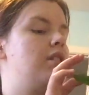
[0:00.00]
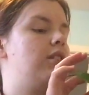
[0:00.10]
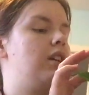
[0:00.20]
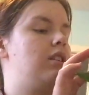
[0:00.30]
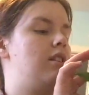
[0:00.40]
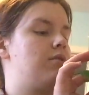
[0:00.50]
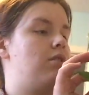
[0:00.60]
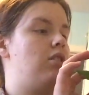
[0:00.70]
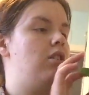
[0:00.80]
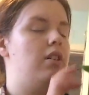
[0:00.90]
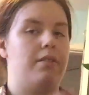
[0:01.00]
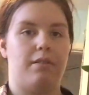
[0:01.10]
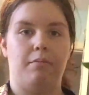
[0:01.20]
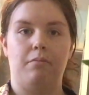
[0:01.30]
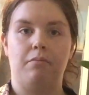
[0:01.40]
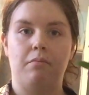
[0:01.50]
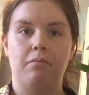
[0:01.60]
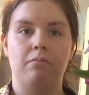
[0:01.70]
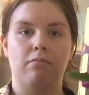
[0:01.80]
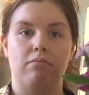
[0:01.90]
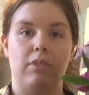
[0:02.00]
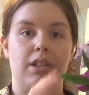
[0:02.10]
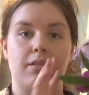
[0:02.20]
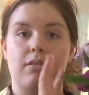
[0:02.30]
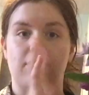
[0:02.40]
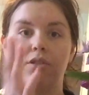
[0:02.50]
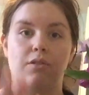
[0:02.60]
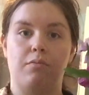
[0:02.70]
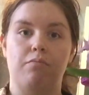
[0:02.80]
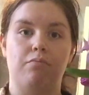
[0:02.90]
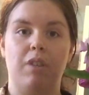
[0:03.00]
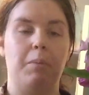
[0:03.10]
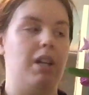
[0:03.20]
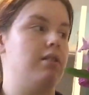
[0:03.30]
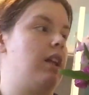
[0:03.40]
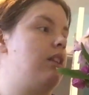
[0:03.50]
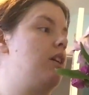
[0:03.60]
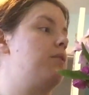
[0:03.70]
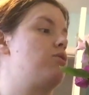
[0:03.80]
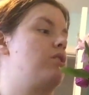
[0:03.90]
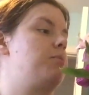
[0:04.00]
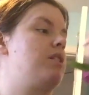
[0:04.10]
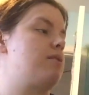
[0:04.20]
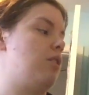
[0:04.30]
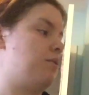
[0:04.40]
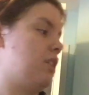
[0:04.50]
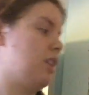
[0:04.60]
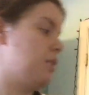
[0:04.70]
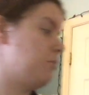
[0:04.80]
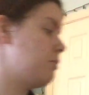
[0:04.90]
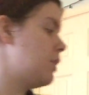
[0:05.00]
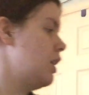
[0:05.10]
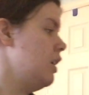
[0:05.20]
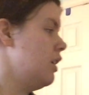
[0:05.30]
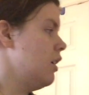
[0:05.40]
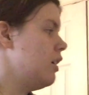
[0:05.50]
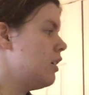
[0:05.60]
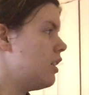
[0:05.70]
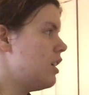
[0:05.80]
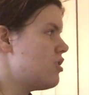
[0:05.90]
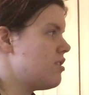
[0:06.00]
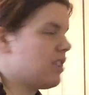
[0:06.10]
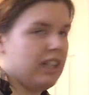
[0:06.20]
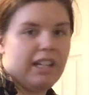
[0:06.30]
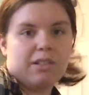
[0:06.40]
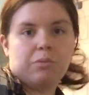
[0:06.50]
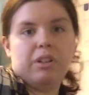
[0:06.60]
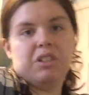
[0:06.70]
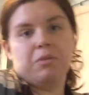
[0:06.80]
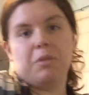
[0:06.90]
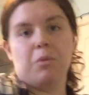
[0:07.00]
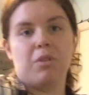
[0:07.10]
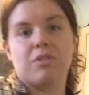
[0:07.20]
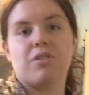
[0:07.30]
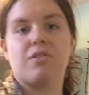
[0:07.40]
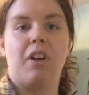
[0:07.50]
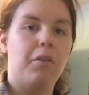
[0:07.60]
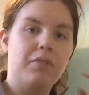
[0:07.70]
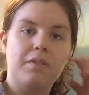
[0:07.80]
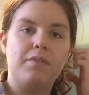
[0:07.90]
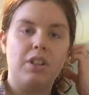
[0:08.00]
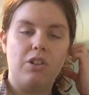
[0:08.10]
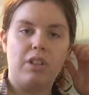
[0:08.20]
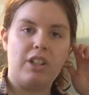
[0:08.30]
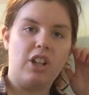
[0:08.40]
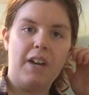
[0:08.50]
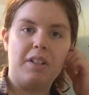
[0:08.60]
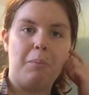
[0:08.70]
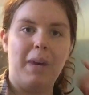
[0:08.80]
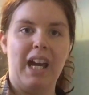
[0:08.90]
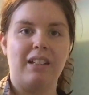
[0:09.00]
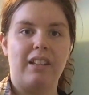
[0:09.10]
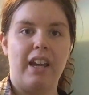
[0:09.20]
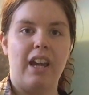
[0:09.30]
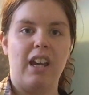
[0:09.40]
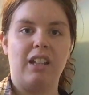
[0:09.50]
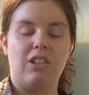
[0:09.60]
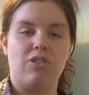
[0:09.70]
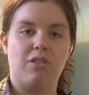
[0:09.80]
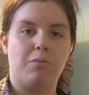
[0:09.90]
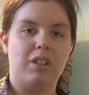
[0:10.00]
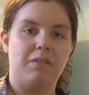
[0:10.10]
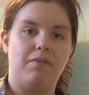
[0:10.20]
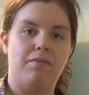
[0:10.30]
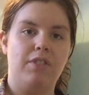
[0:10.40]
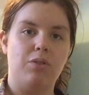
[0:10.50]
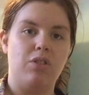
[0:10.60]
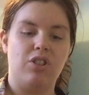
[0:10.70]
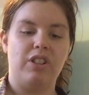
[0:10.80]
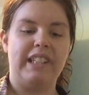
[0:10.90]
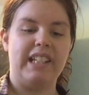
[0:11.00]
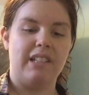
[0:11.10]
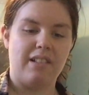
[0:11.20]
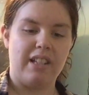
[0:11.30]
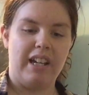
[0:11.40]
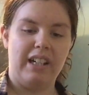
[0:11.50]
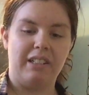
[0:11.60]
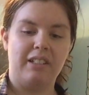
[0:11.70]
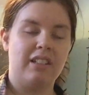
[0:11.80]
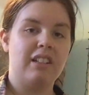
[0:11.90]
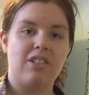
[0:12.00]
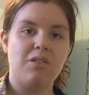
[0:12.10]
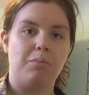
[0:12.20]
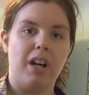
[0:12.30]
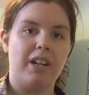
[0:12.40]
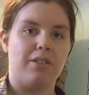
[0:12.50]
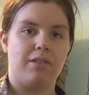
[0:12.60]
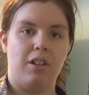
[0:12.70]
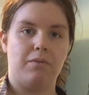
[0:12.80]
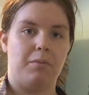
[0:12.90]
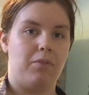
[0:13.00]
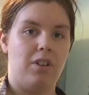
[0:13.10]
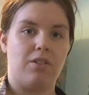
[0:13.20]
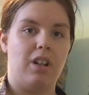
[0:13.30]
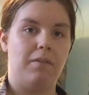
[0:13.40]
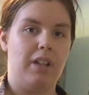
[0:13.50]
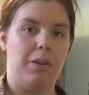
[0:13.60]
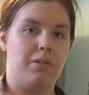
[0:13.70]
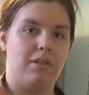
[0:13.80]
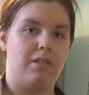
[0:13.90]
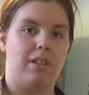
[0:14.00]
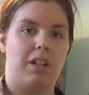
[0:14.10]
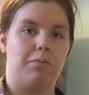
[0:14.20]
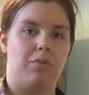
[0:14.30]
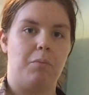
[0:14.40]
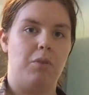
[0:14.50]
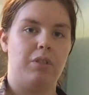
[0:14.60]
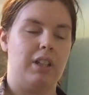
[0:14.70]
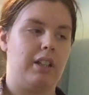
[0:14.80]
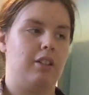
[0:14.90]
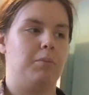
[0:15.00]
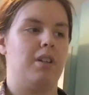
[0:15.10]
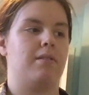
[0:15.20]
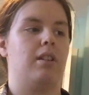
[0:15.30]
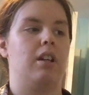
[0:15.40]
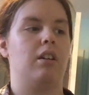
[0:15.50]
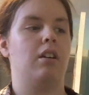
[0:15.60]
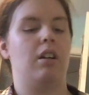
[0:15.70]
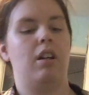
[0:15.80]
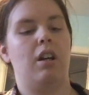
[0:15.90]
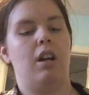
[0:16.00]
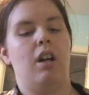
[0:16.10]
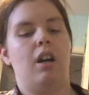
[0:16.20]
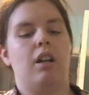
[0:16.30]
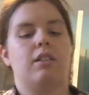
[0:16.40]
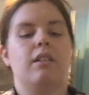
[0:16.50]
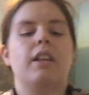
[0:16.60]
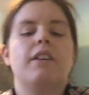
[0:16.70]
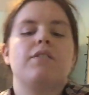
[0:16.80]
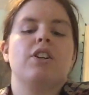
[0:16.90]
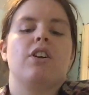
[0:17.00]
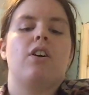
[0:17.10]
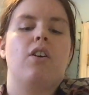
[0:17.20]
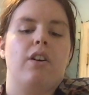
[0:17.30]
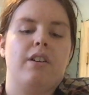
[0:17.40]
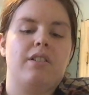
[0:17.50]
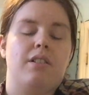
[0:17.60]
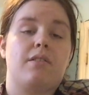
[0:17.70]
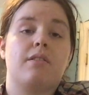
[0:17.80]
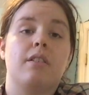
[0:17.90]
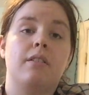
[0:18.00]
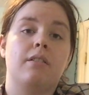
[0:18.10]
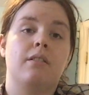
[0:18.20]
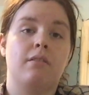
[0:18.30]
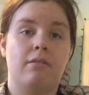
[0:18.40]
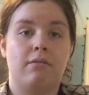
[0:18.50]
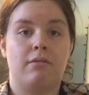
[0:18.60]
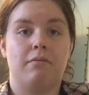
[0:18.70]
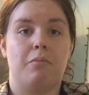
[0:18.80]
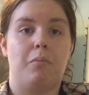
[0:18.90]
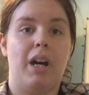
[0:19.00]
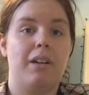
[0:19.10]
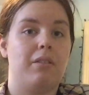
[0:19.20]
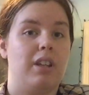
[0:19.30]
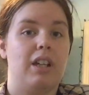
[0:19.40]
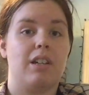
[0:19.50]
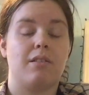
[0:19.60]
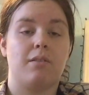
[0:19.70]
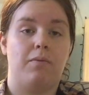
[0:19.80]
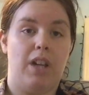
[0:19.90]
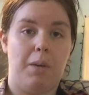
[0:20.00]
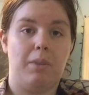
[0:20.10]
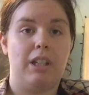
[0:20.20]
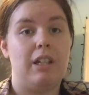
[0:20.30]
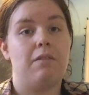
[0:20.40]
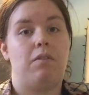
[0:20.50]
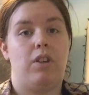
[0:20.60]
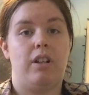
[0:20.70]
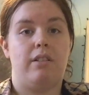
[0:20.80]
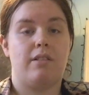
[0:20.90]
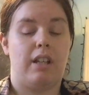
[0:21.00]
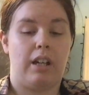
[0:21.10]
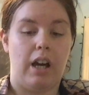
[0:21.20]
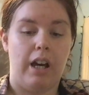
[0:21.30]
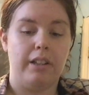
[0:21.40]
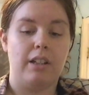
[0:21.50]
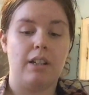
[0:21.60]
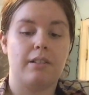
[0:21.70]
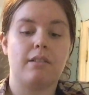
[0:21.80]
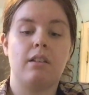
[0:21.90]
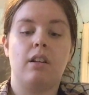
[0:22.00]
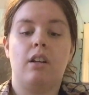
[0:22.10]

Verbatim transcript: I think these are awesome. These are just amazing. I love to treat myself to them. It's just a nice way to reward yourself if, you know, like you're having a bad day and you just want to feel good on the inside just buy yourself some fresh cut flowers. It's like remotely like the best thing. To love your heart is my thing is family, friends, and colleagues.